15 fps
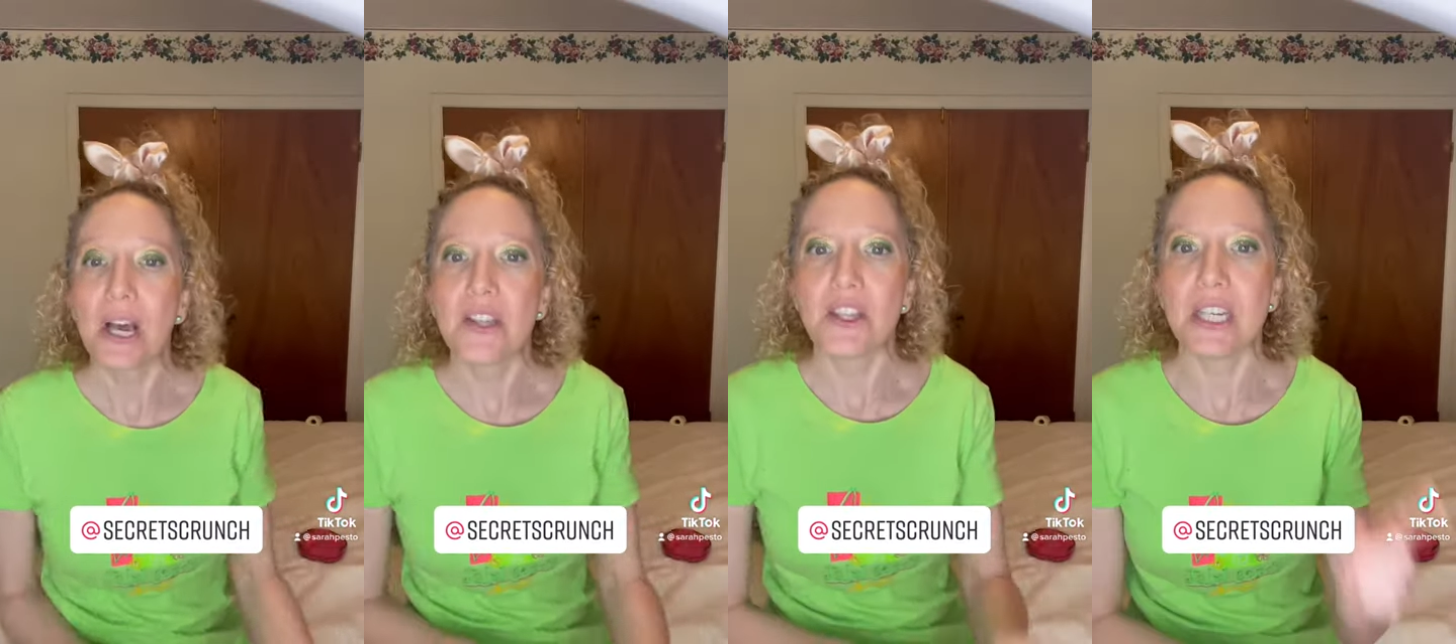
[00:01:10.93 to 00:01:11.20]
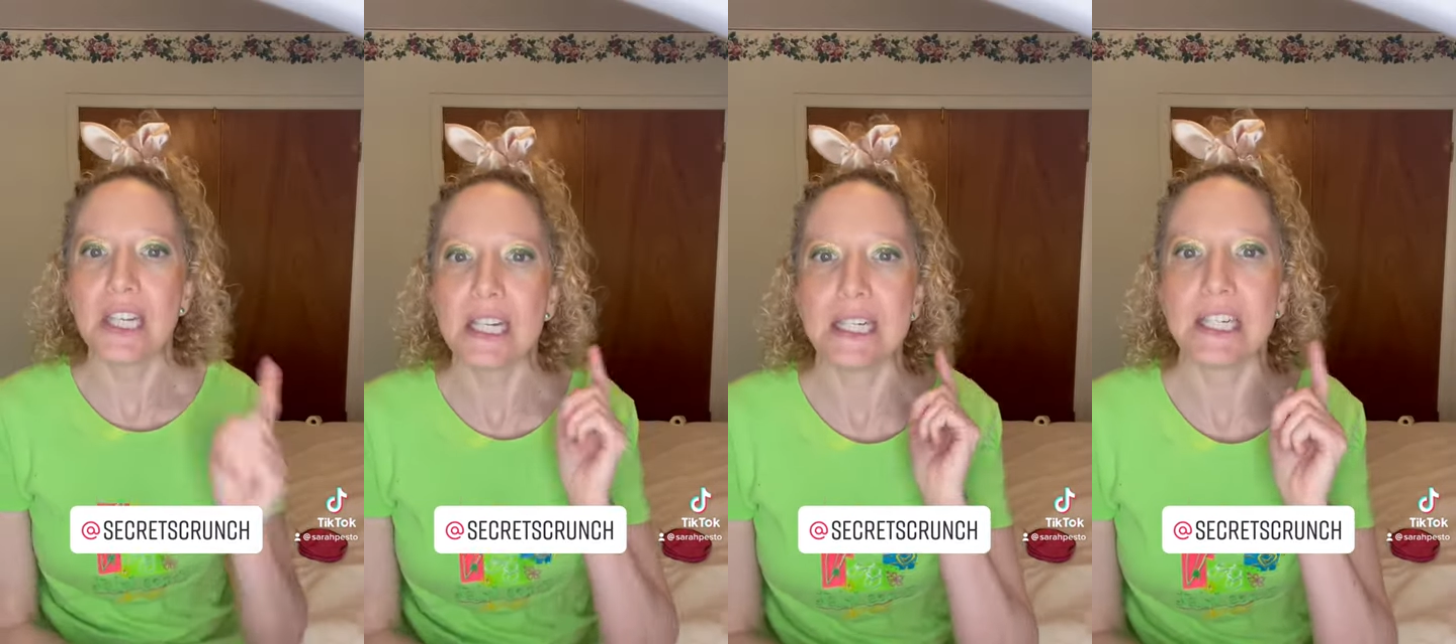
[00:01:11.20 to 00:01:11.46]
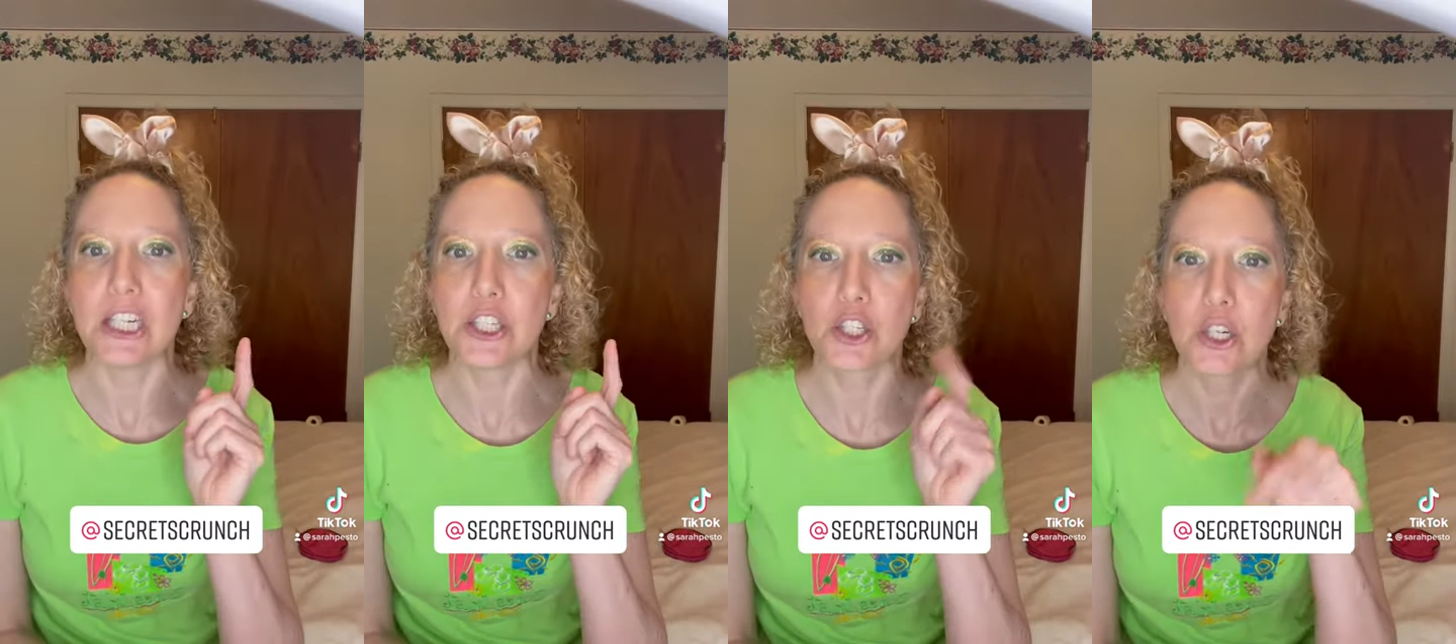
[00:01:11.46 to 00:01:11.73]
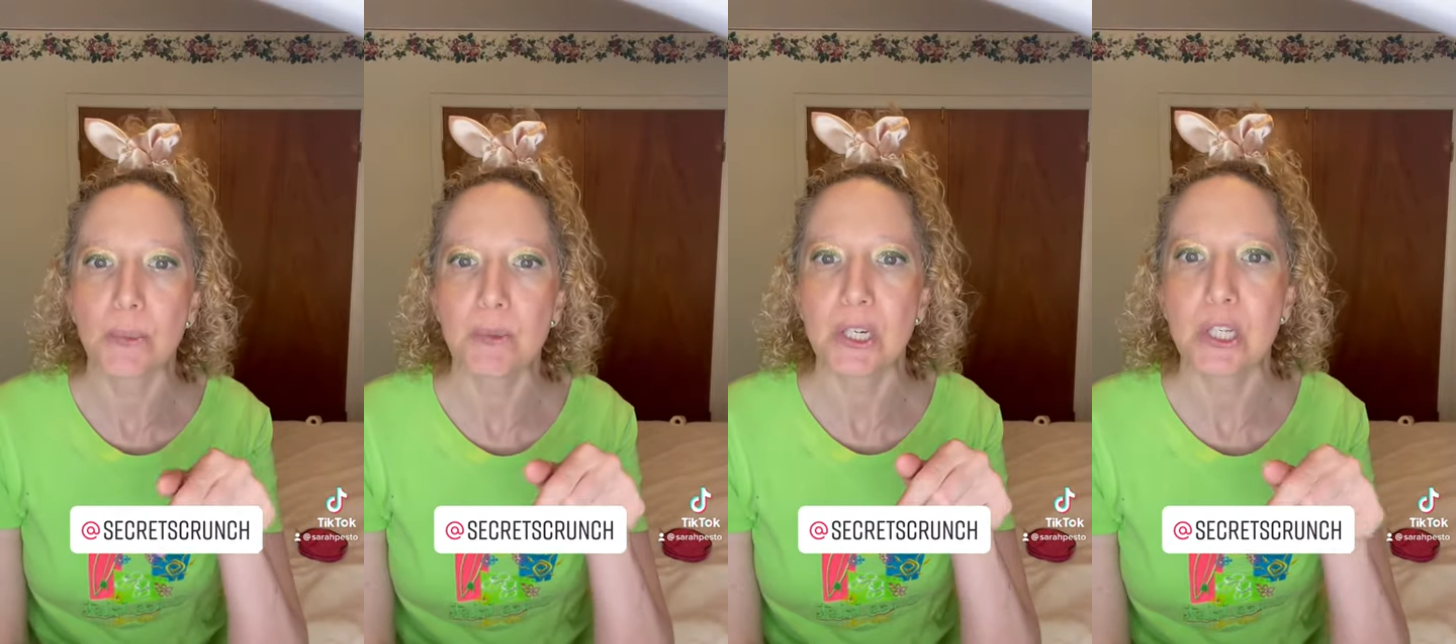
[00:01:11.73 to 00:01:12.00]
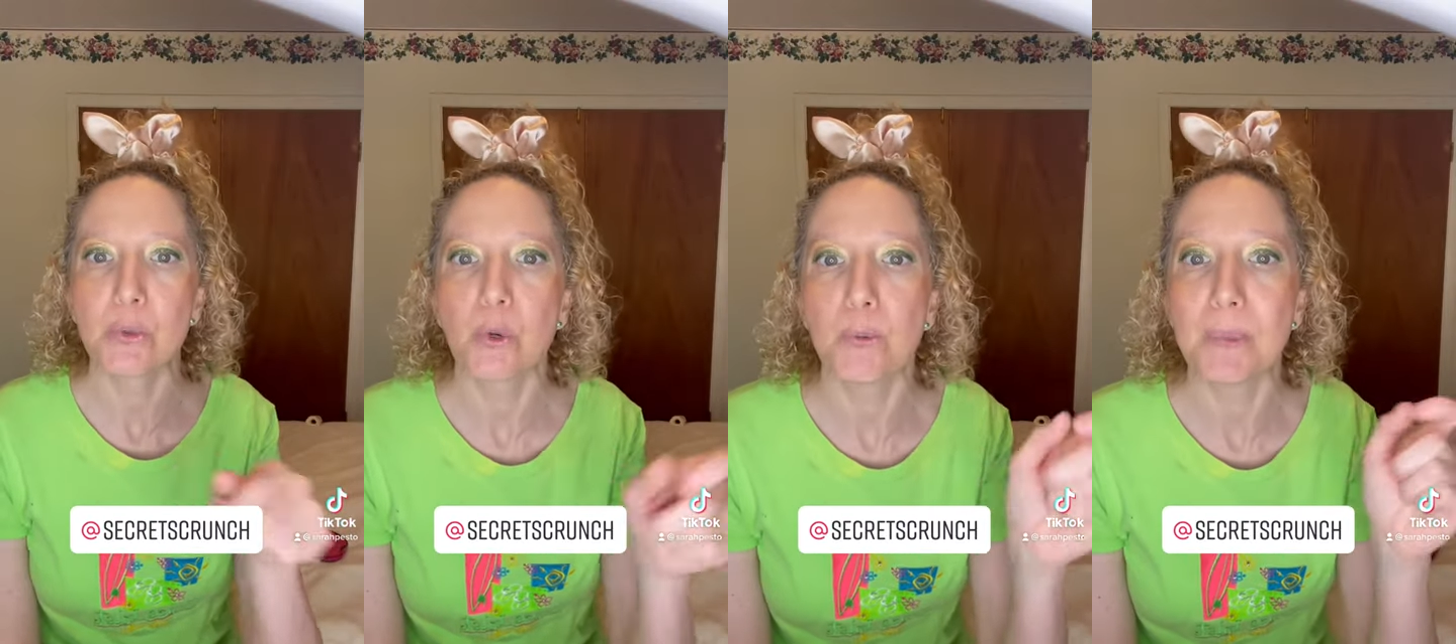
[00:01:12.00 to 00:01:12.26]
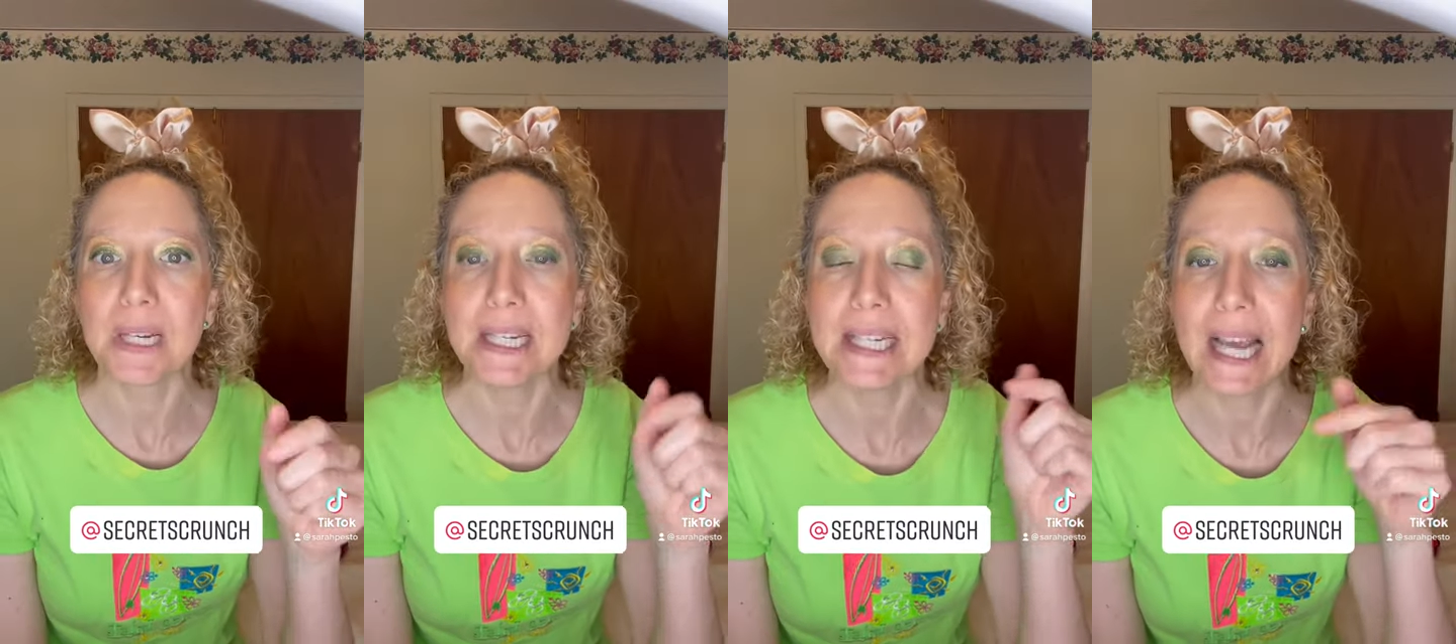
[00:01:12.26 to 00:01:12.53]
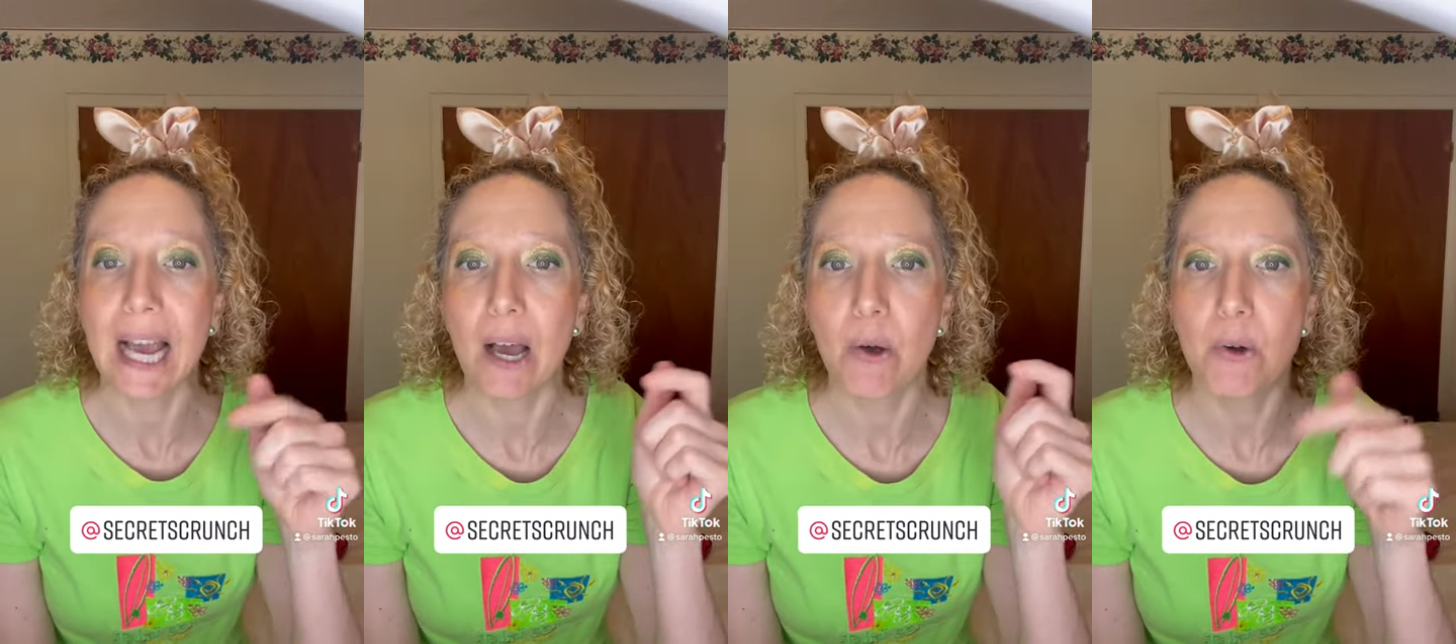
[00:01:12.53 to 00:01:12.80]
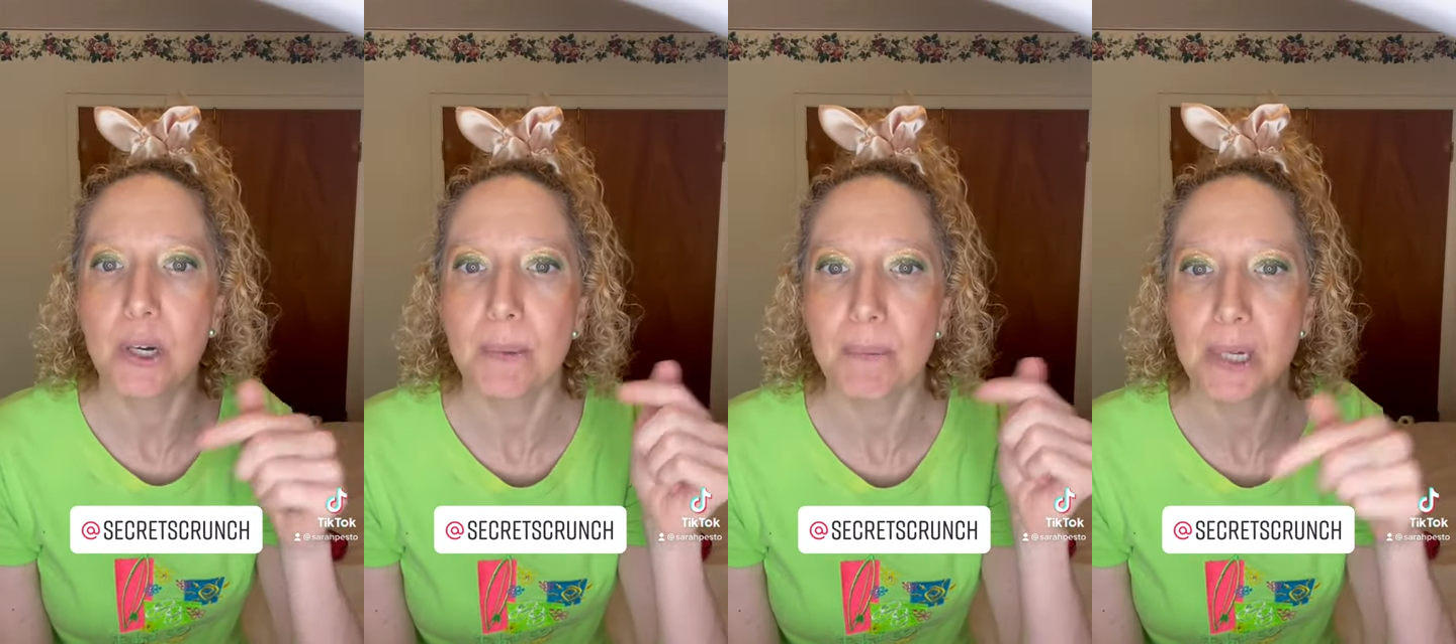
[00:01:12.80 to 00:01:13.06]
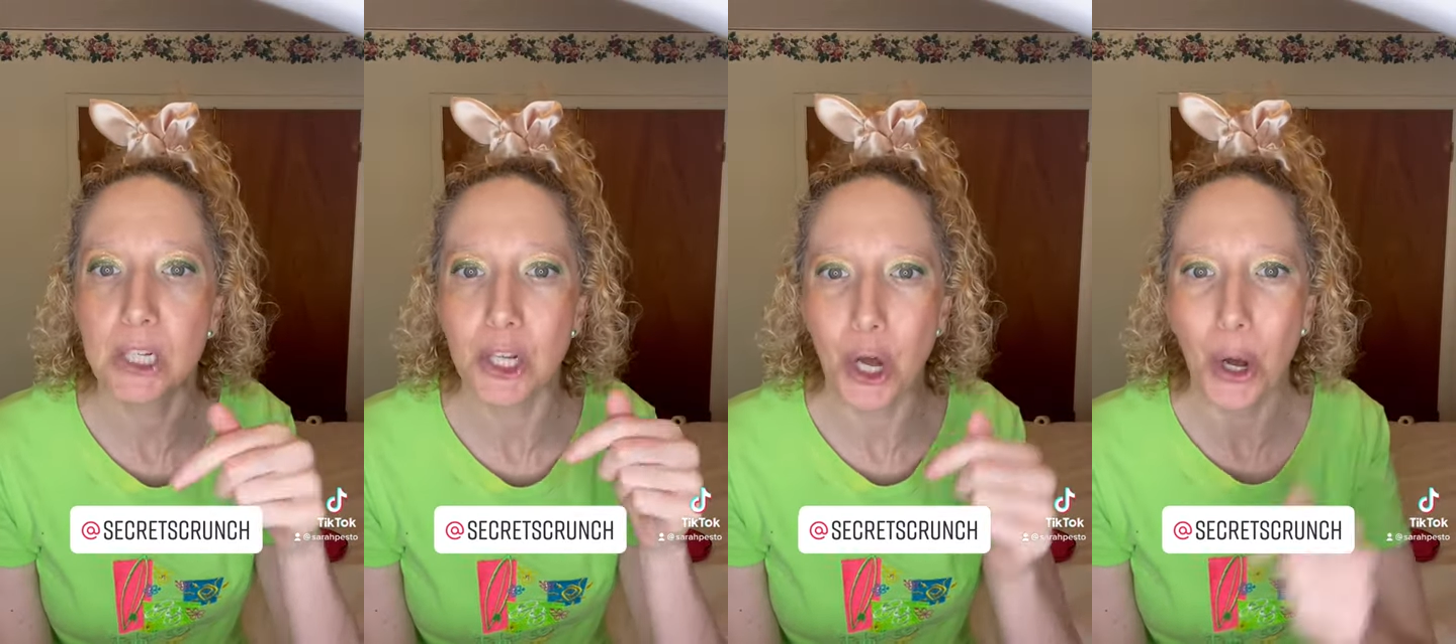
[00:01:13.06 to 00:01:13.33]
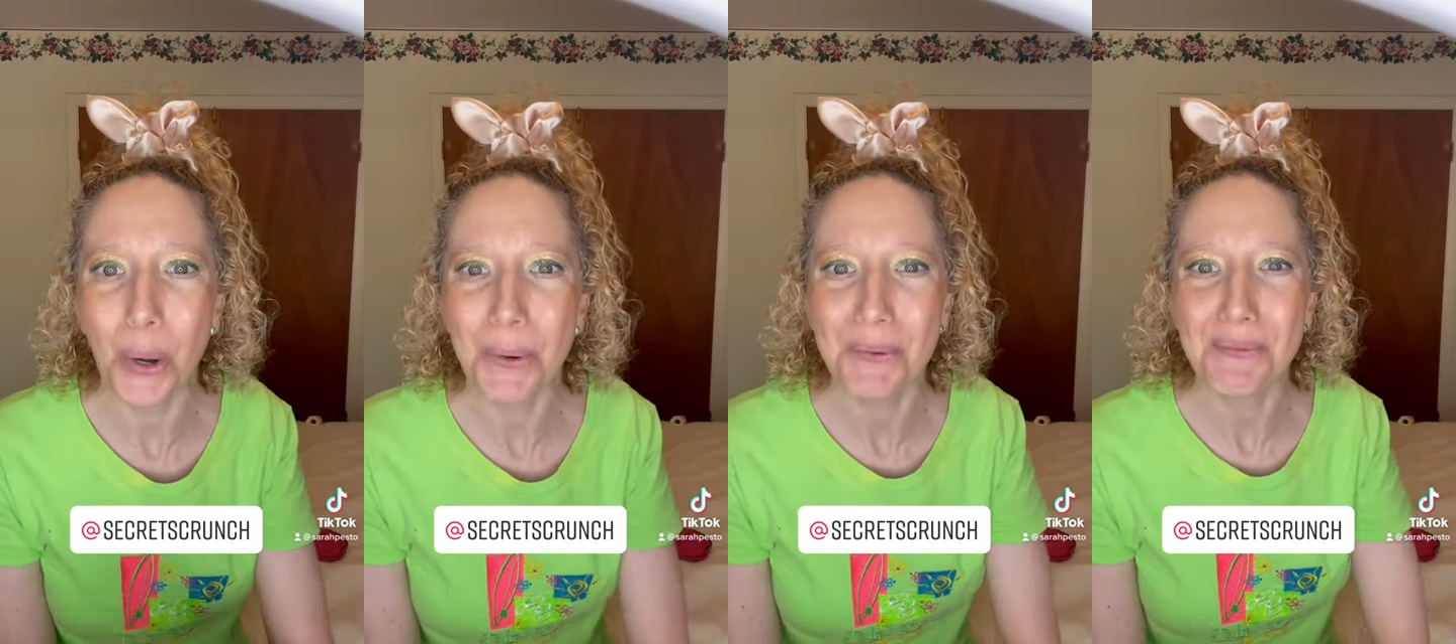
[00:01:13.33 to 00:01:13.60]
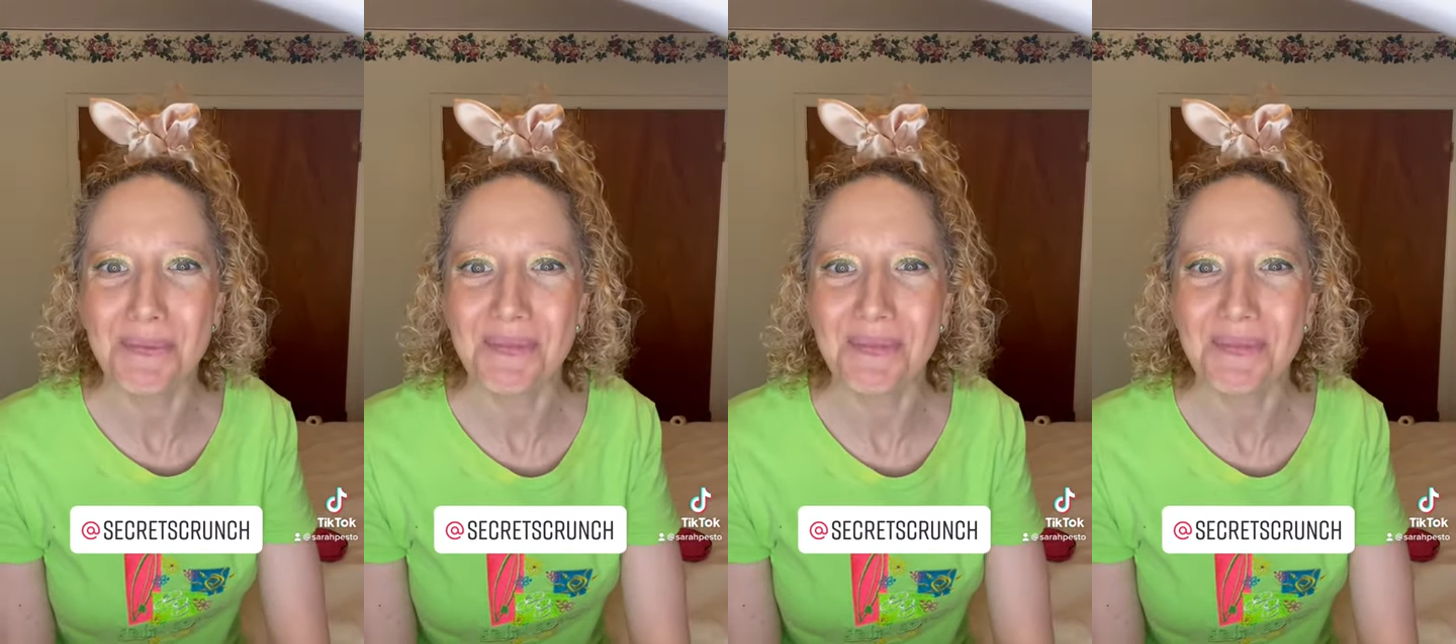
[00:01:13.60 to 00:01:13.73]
the descriptions will be down below.